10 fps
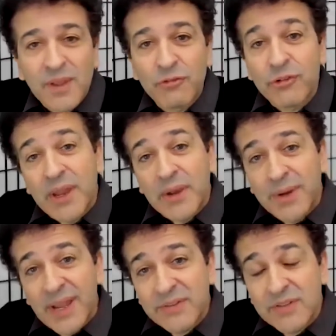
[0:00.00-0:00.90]
friend
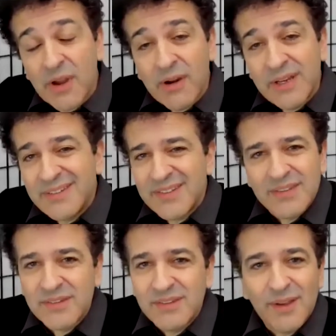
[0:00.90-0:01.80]
when I started. He said,
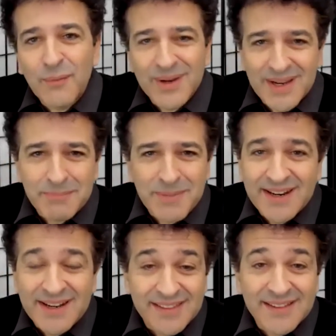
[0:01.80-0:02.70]
don't worry about
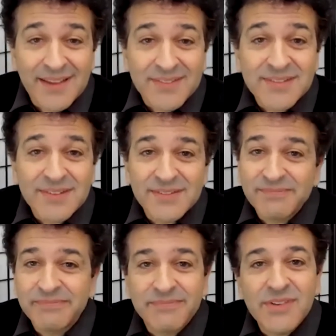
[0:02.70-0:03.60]
anything else. Just
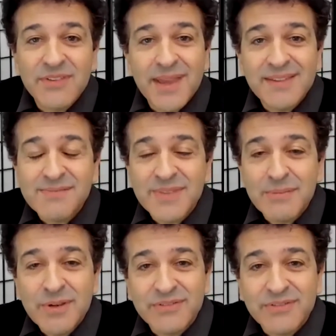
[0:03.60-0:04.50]
make something
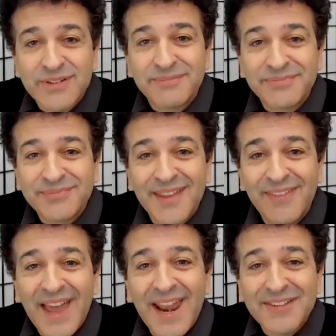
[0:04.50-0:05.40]
beautiful.
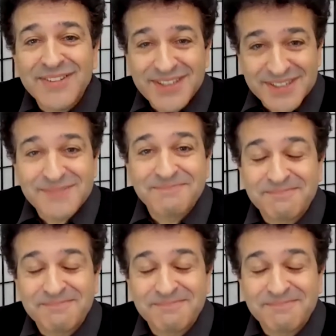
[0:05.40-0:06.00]
And that actually is,